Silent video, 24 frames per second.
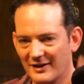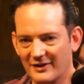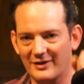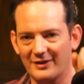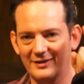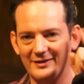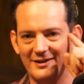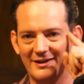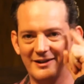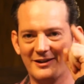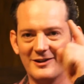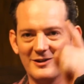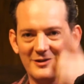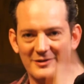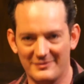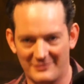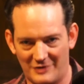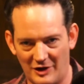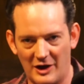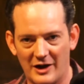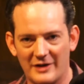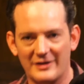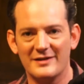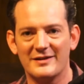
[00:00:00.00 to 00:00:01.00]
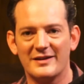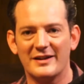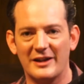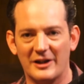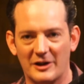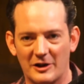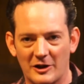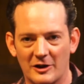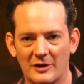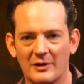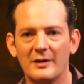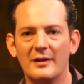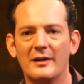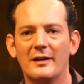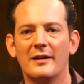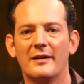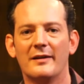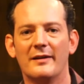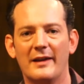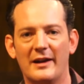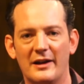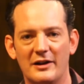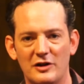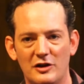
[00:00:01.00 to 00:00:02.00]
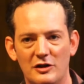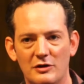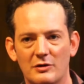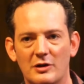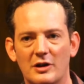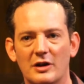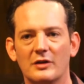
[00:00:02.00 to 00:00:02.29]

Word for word: this it's Eric, Johnny's here. Then you